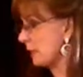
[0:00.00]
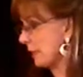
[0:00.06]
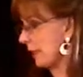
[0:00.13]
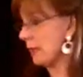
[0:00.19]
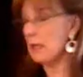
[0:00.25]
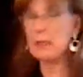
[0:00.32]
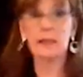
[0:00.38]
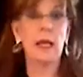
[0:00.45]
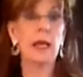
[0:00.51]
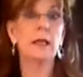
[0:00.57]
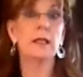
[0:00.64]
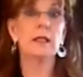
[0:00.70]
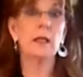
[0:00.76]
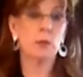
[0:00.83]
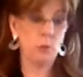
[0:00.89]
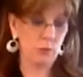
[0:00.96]
set it aside
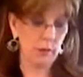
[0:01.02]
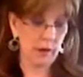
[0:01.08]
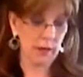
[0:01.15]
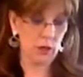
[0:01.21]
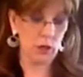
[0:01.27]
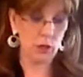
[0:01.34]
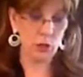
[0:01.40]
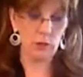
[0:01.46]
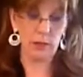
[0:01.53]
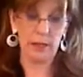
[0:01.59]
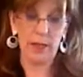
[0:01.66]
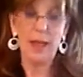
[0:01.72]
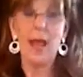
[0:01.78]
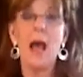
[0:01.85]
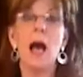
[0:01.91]
until we're ready to use it.